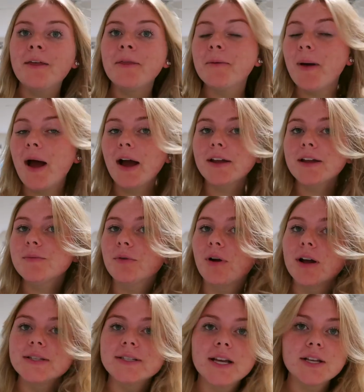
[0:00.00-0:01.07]
the packing
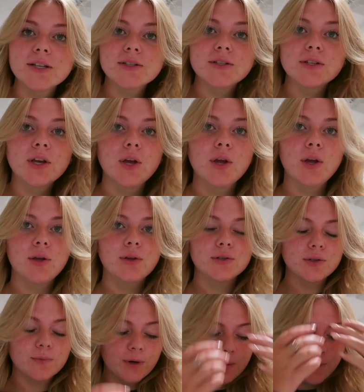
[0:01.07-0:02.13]
process.
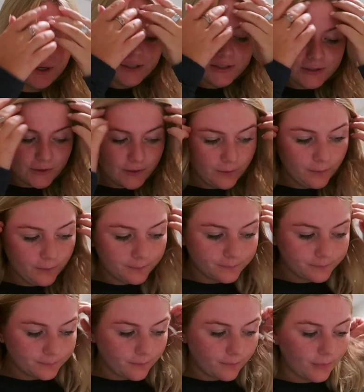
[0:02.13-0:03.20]
So what I'm gonna do
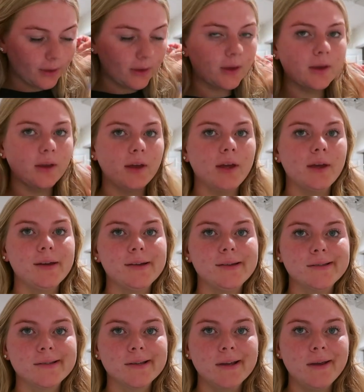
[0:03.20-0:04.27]

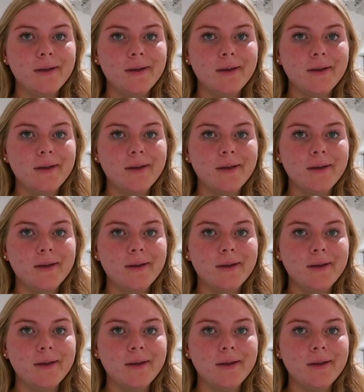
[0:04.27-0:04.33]
is